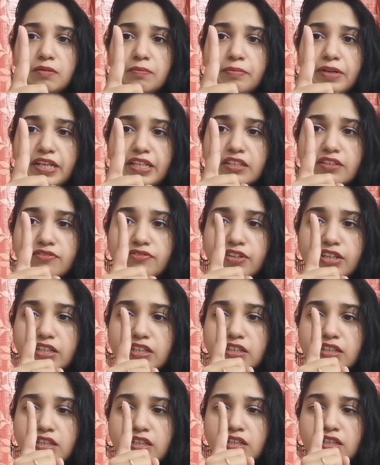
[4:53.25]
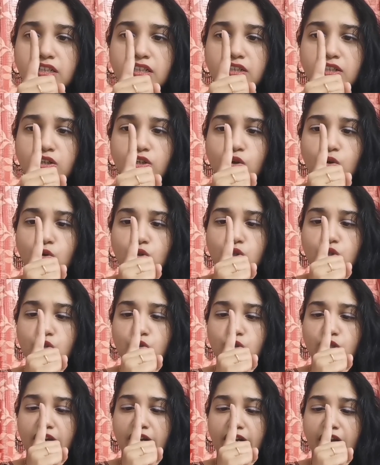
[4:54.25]
Bring the finger close
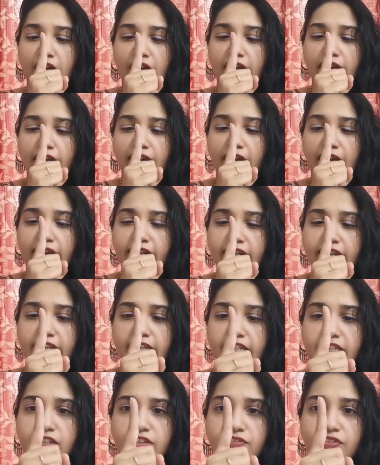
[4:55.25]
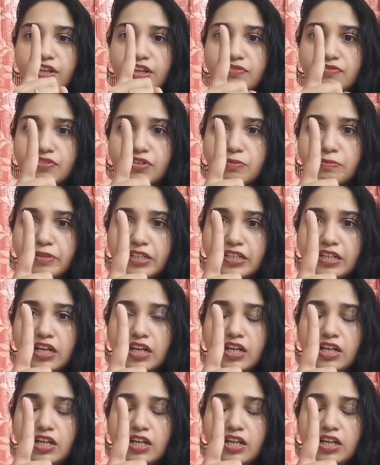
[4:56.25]
to their eye and take it away from it.